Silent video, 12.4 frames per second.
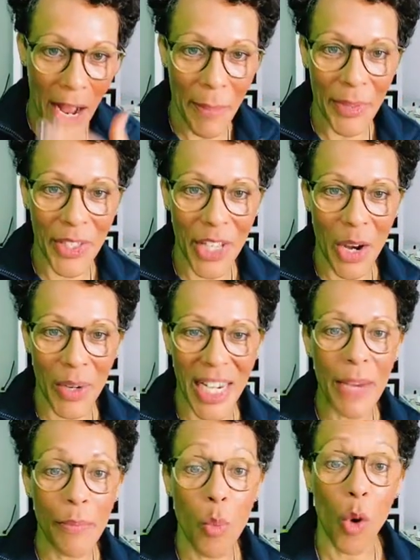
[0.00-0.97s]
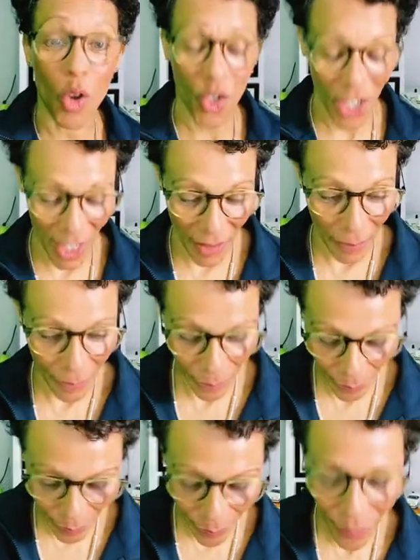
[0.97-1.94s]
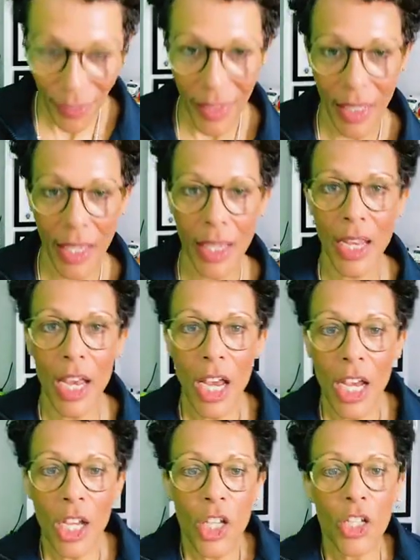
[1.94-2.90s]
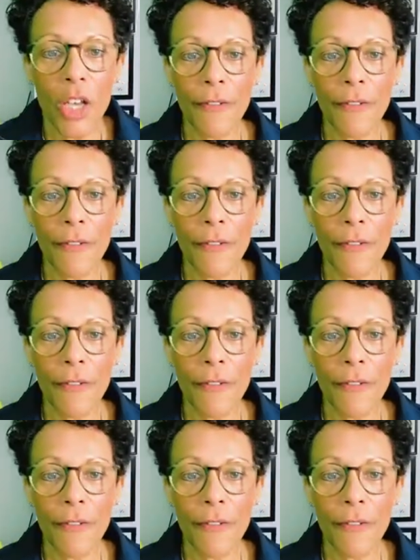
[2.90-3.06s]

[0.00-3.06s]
So keep watching. So